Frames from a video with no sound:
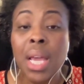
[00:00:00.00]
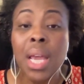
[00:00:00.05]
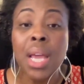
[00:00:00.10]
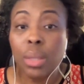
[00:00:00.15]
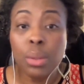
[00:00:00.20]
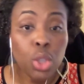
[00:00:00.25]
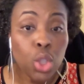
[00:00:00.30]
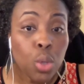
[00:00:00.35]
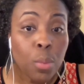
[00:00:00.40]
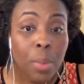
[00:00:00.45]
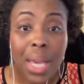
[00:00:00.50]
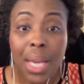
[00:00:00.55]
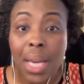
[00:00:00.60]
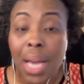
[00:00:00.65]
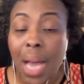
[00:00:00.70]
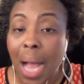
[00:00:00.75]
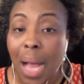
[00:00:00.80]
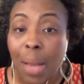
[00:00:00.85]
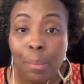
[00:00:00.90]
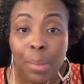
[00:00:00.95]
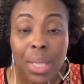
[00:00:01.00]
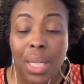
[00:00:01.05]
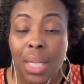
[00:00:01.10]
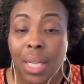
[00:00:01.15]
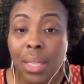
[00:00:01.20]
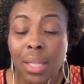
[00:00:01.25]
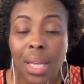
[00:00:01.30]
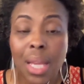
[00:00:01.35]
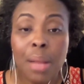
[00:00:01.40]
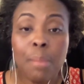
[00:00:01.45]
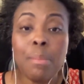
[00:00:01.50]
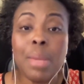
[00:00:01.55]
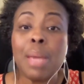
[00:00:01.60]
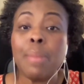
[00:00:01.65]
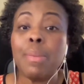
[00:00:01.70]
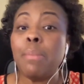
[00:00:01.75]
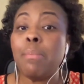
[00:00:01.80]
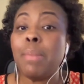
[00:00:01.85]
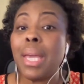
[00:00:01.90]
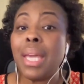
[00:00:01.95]
You may copy it and
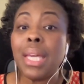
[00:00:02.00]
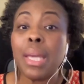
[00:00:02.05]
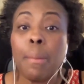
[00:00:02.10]
maybe make